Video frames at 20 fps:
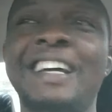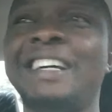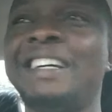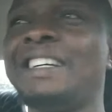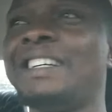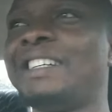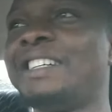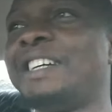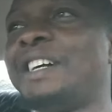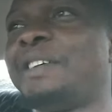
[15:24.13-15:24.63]

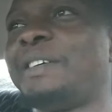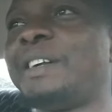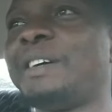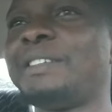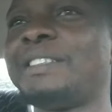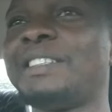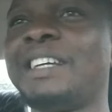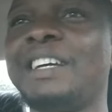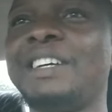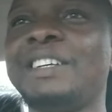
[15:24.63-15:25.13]
You get what I'm
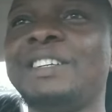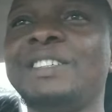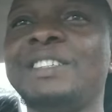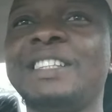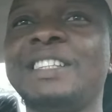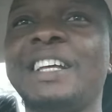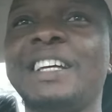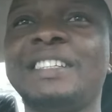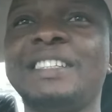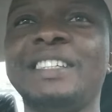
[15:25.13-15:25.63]
saying?
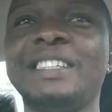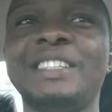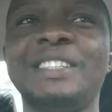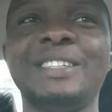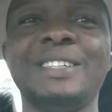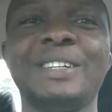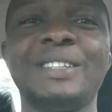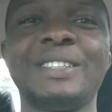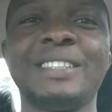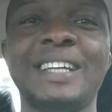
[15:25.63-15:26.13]
Useless
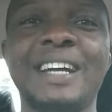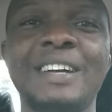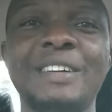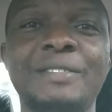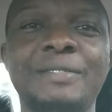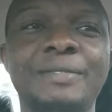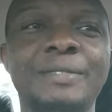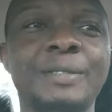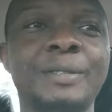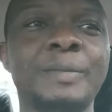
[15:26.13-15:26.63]
idiots. That
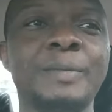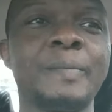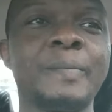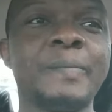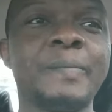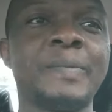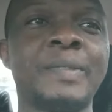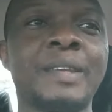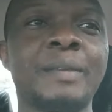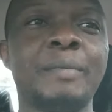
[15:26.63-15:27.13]

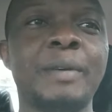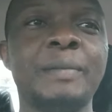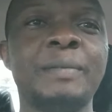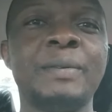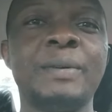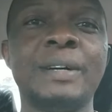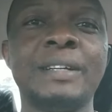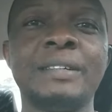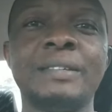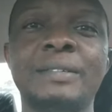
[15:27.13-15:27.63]

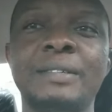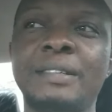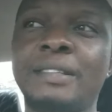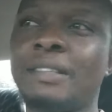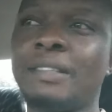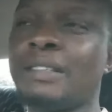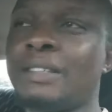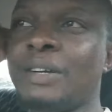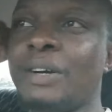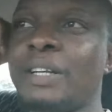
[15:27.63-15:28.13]
people,
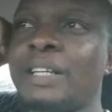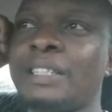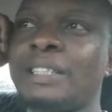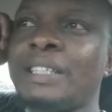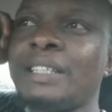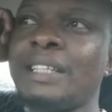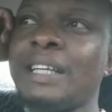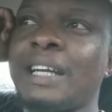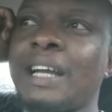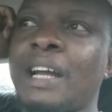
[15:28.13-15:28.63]
the only
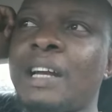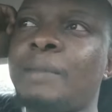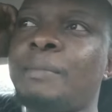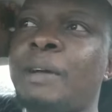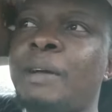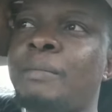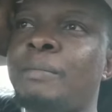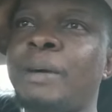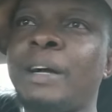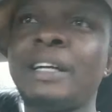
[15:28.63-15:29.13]
thing they can
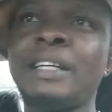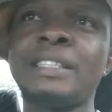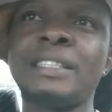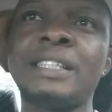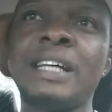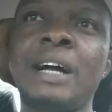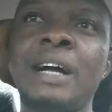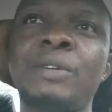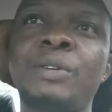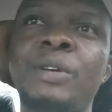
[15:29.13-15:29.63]
remember is
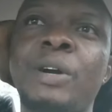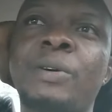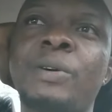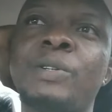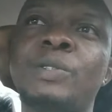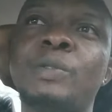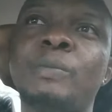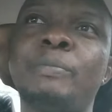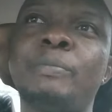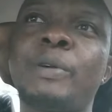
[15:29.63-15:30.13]
how you are going
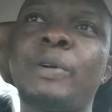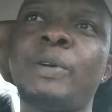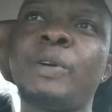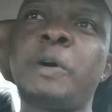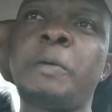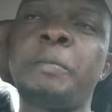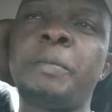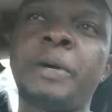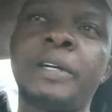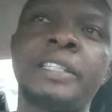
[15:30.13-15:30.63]
to blow your
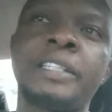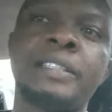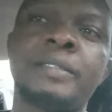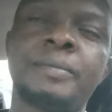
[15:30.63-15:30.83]
money.